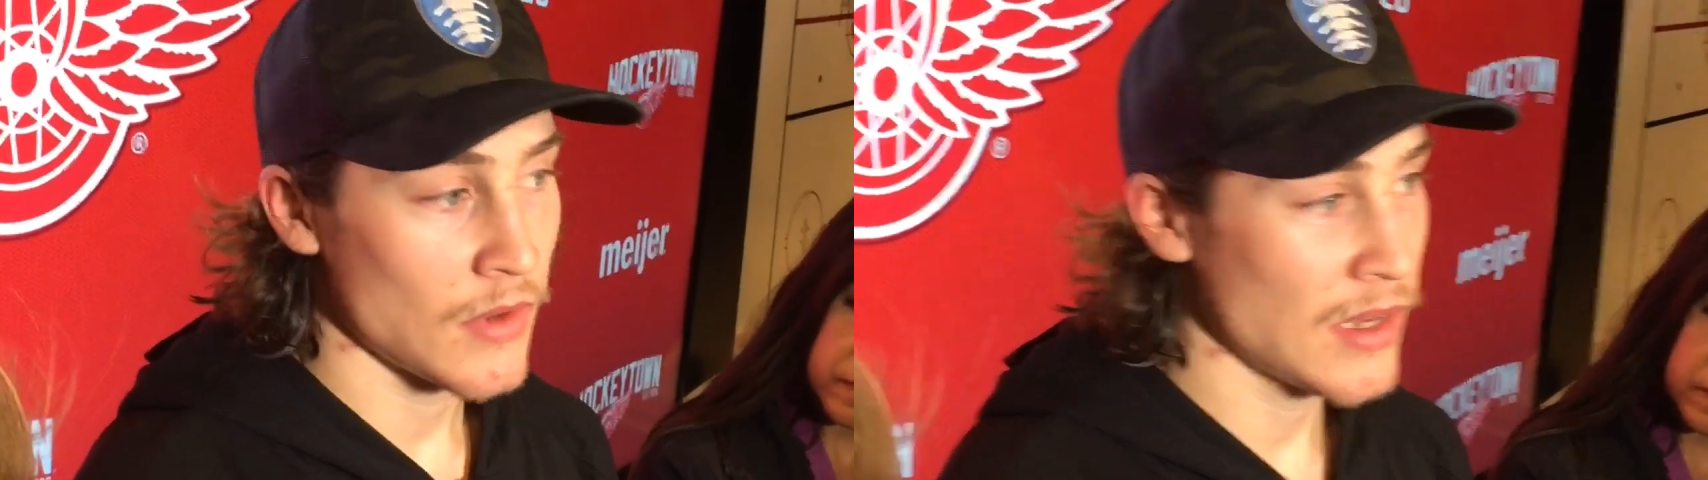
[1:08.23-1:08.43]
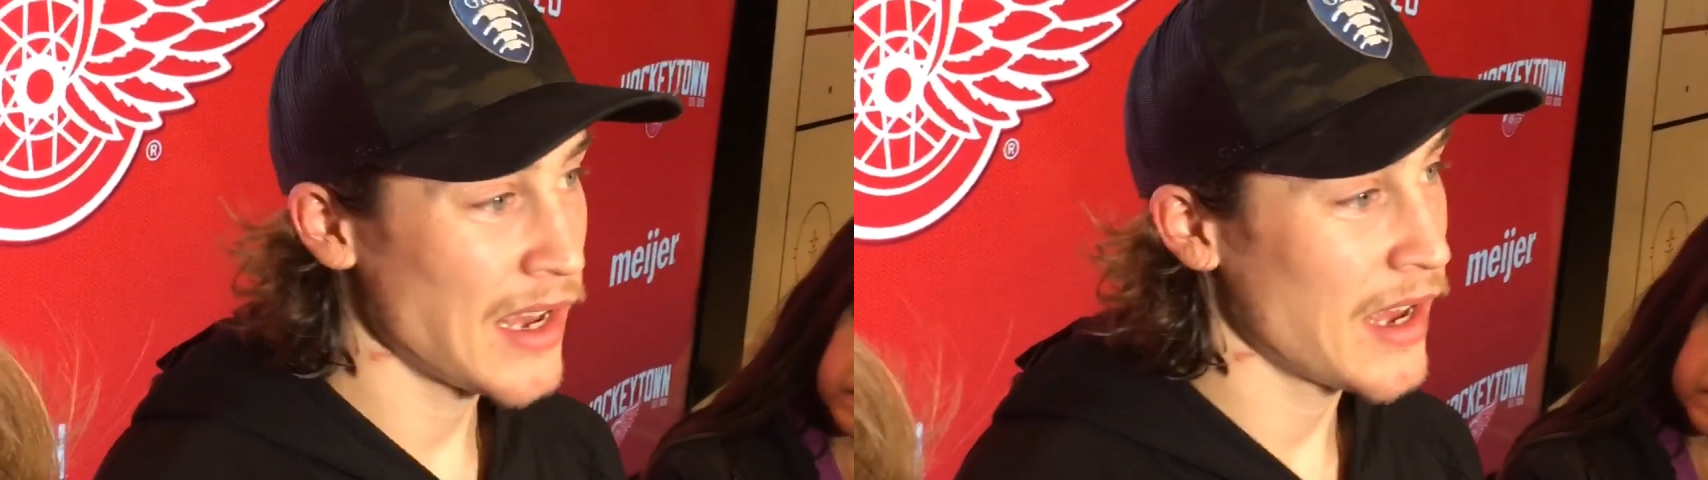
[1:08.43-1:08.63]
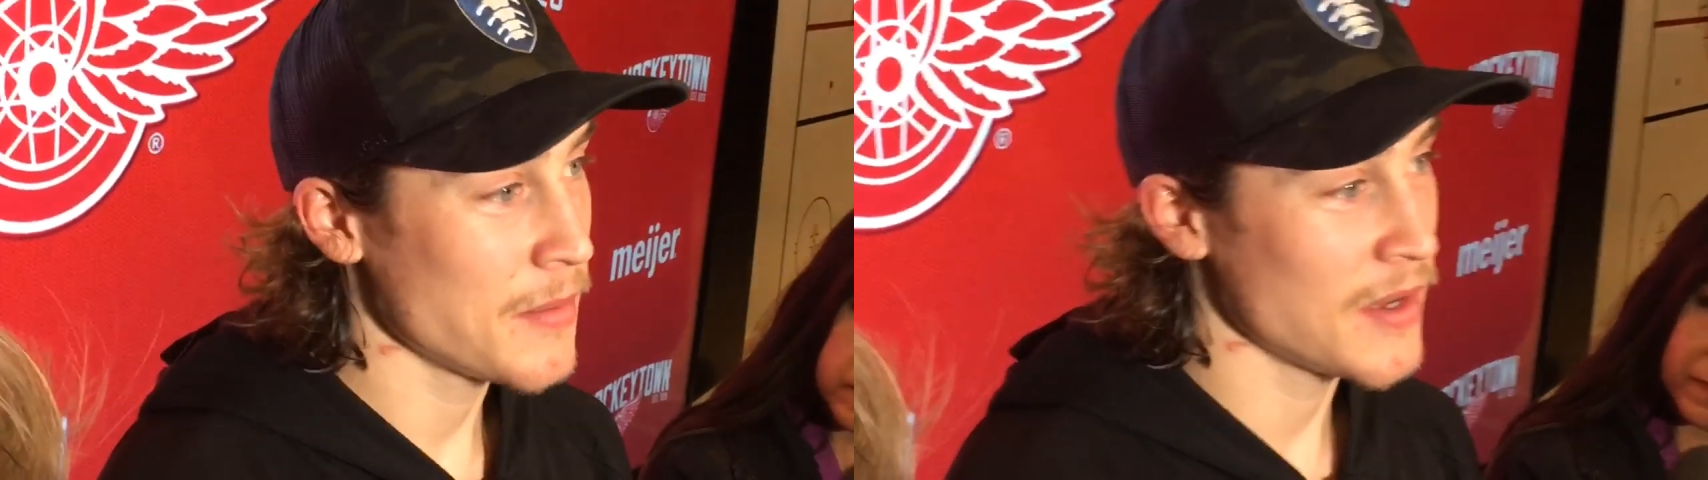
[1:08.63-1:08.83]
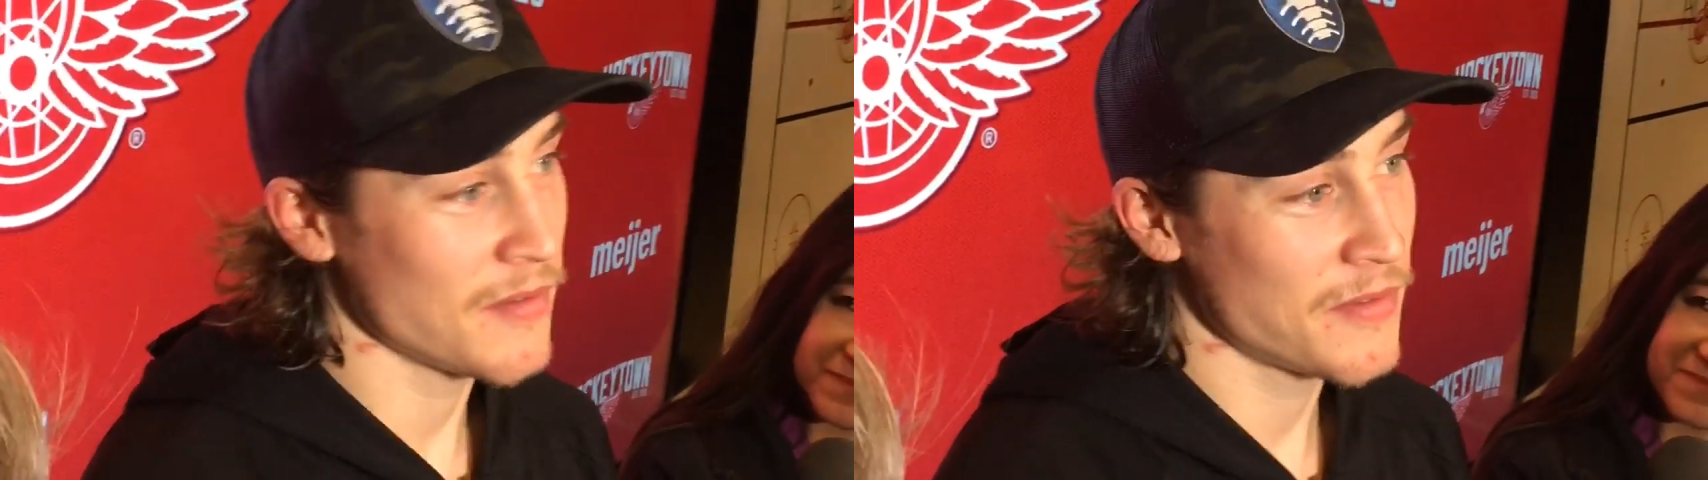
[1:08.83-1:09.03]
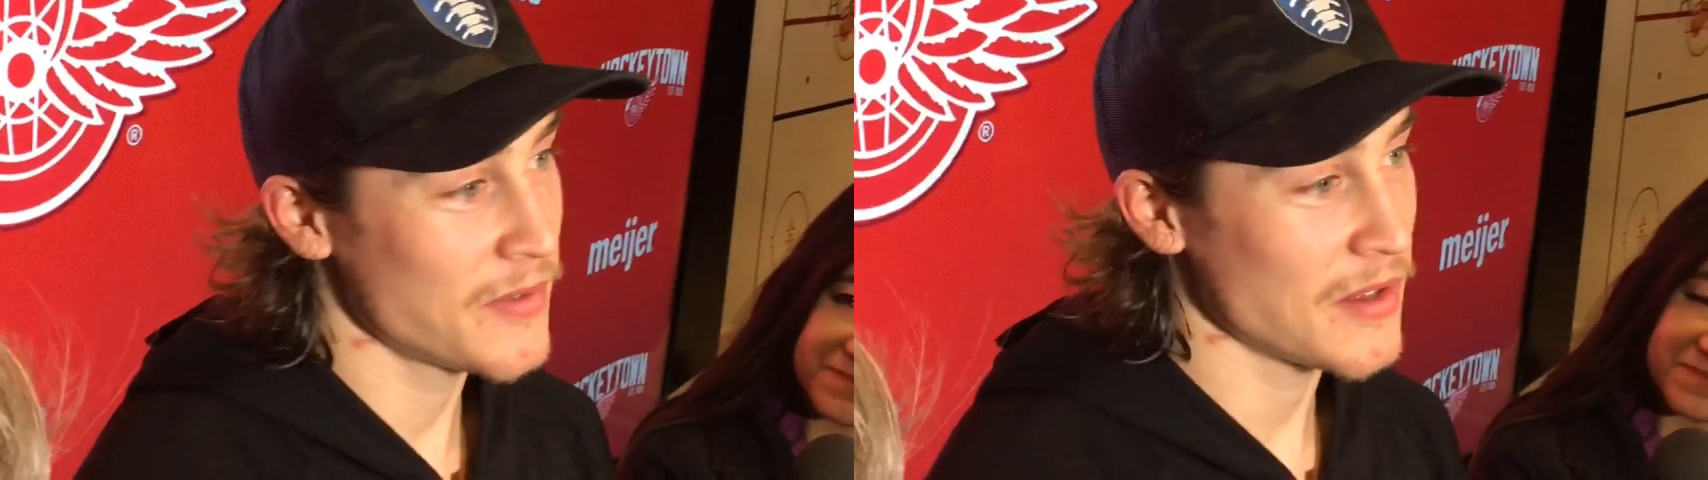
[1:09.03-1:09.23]
Yeah, I mean,
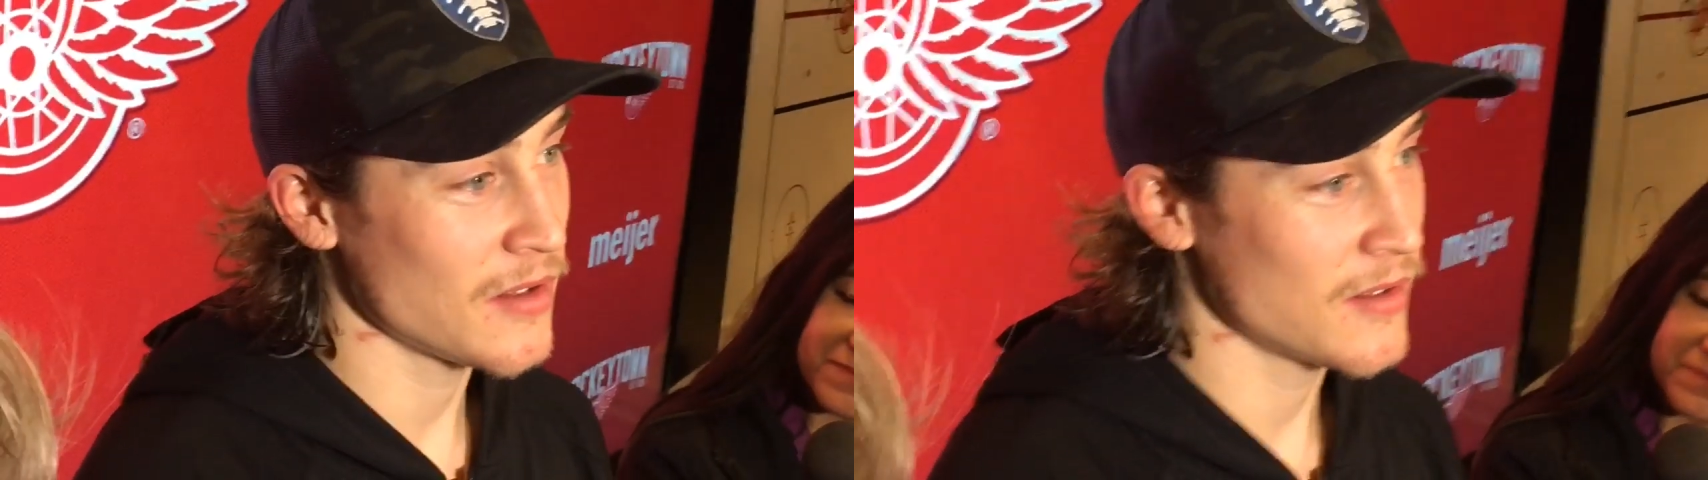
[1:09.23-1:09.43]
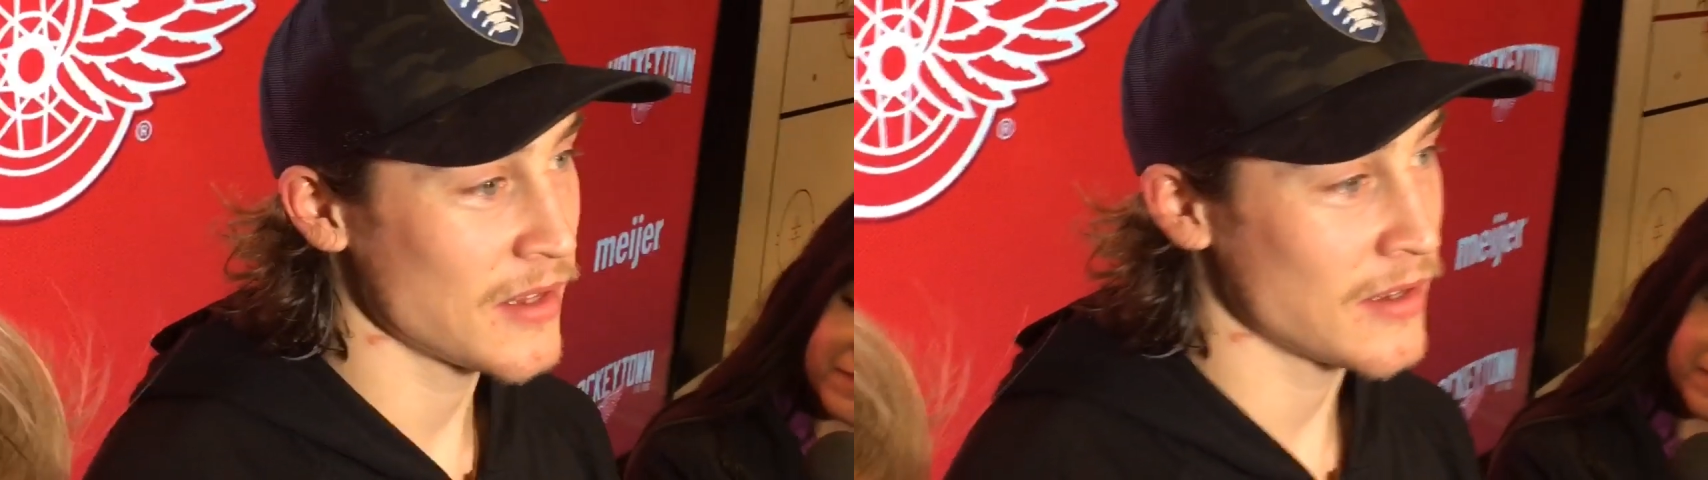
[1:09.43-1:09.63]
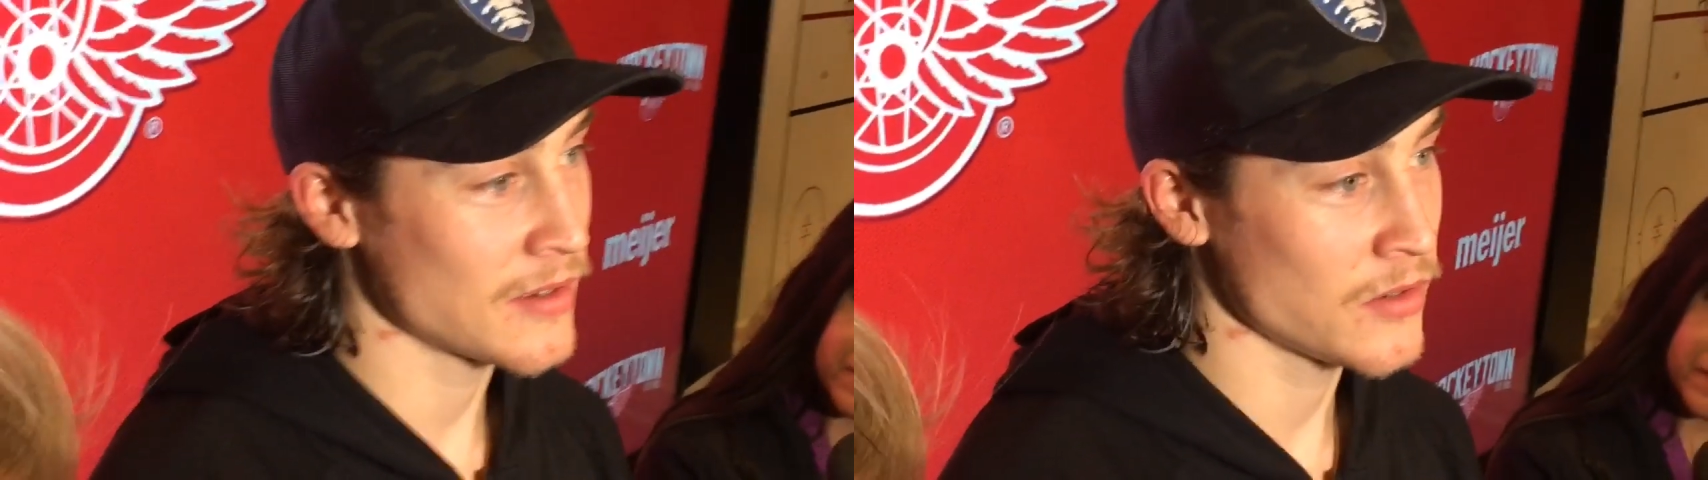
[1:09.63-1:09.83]
Phil, yeah,